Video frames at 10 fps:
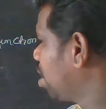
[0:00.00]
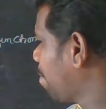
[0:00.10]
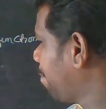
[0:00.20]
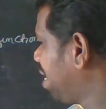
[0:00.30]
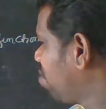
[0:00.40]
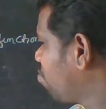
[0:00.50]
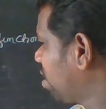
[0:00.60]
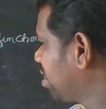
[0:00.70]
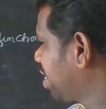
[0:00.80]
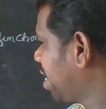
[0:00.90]
Main
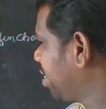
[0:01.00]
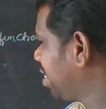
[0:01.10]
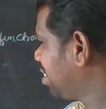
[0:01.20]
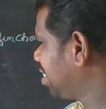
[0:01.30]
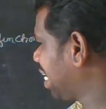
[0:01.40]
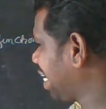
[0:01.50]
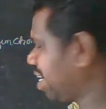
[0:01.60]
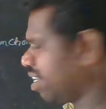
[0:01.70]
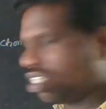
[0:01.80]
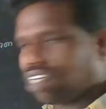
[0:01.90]
function contains
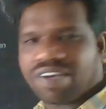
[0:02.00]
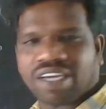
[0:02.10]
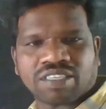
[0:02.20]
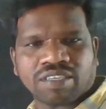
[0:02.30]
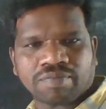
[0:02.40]
recursion function.